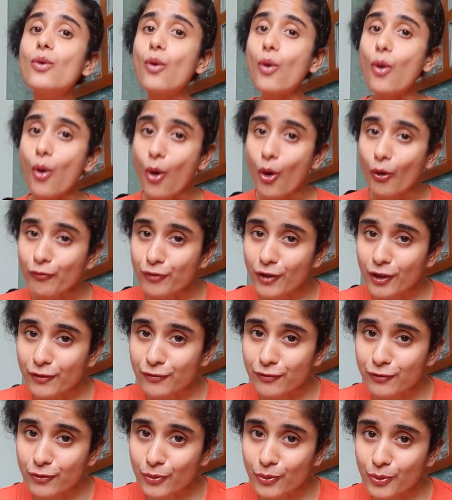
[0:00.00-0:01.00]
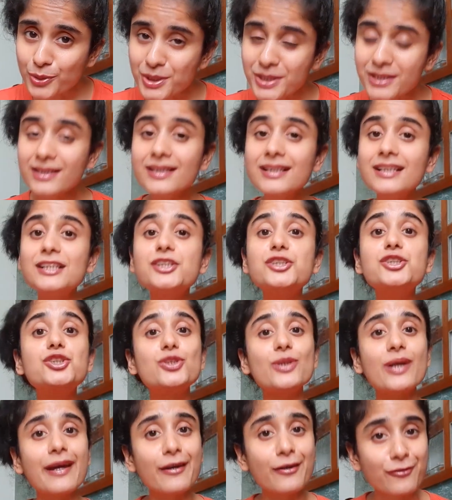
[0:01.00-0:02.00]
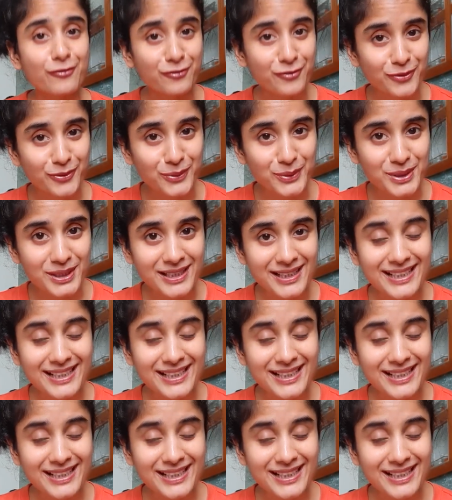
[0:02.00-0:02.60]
offer food, share food.